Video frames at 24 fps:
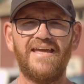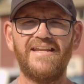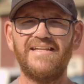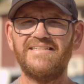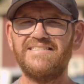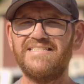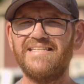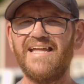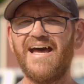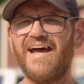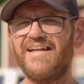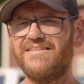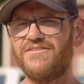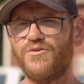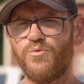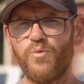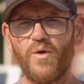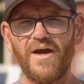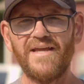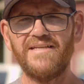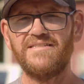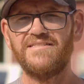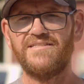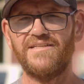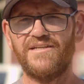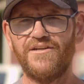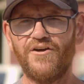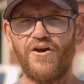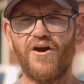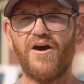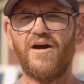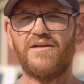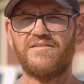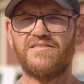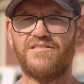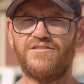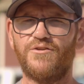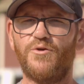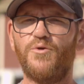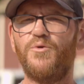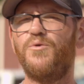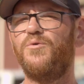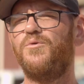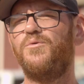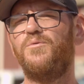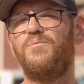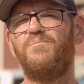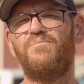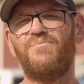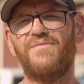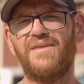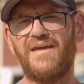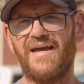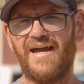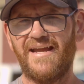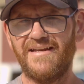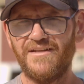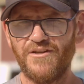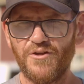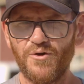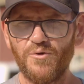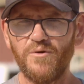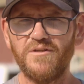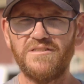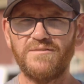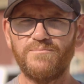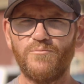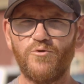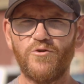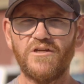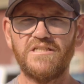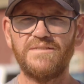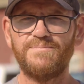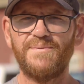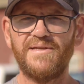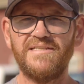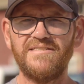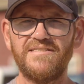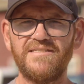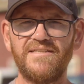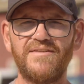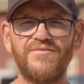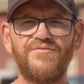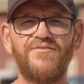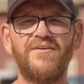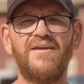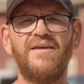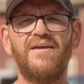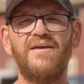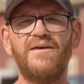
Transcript: And it's not twice the cost. So I know it's more expensive,